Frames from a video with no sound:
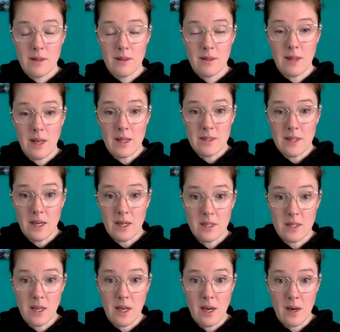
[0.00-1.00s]
That's
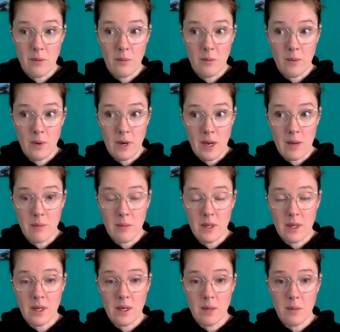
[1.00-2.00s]
actually what I'm
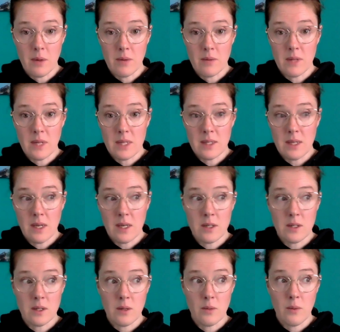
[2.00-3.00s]
thinking about. That's
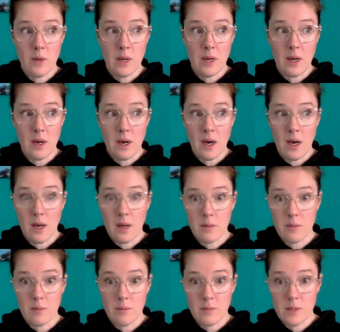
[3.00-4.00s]
actually what
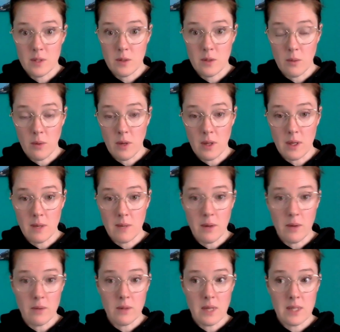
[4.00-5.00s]
I'm snowballing
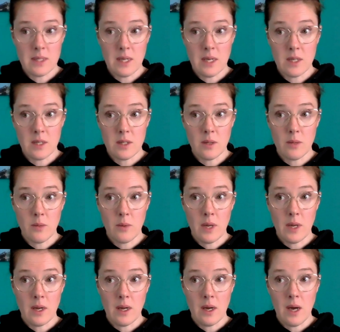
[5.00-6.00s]
about. That's actually
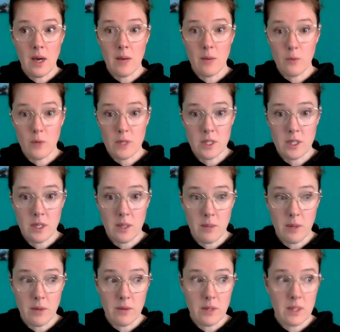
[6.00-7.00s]
what I'm whinging
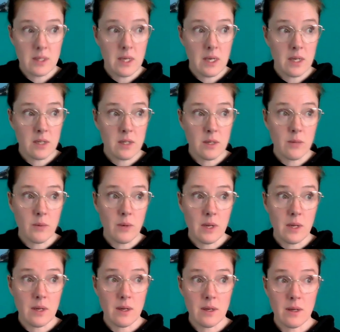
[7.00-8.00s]
about. That's actually
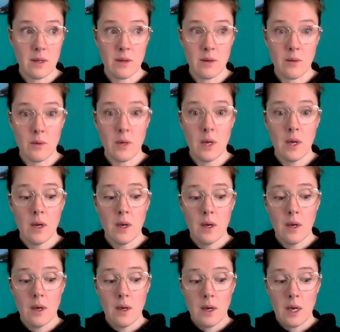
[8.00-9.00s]
what, and
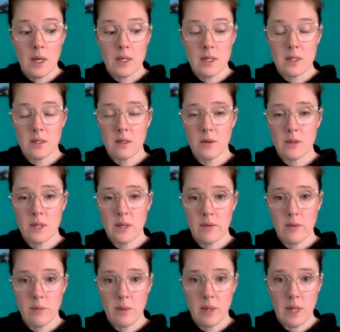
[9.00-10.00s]
it doesn't always have
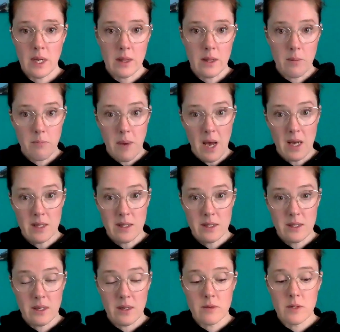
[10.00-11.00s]
to be like the bad
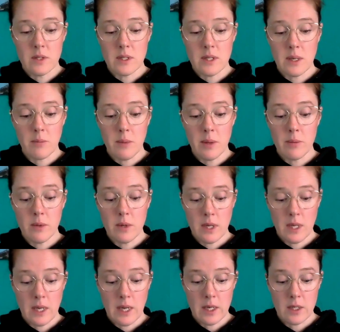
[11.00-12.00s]
stuff. She's like, people
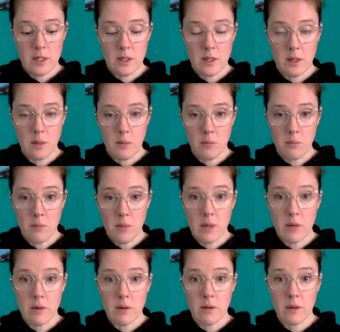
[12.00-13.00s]
can actually
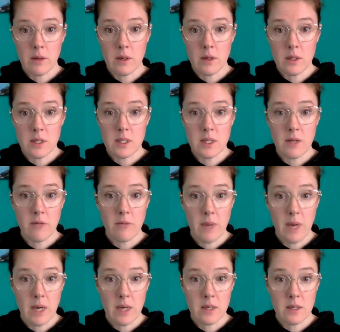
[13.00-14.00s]
mirror the good stuff
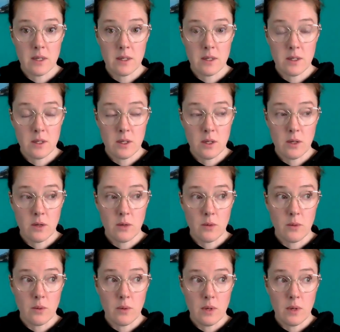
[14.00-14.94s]
back to you